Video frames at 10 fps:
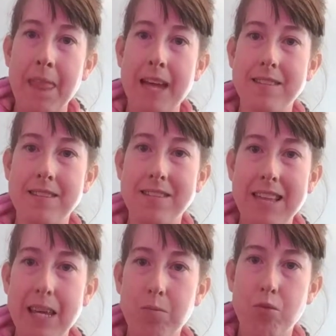has the
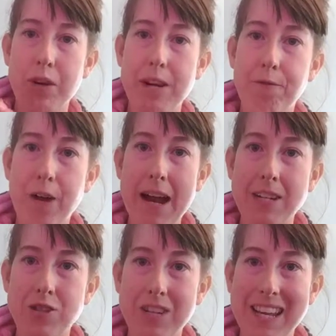same
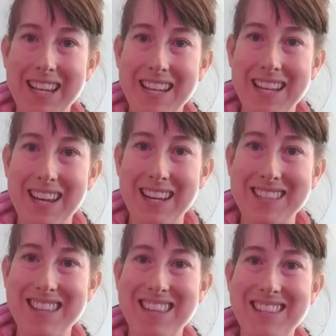refractory
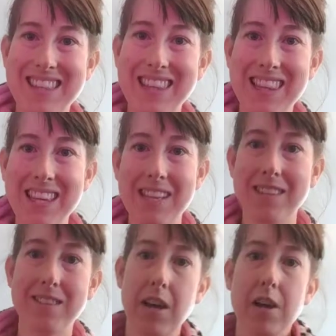index as the
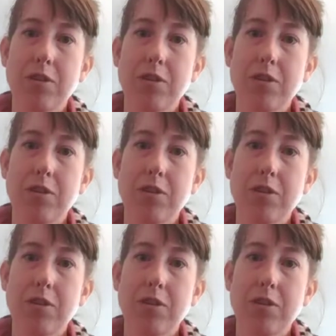lens,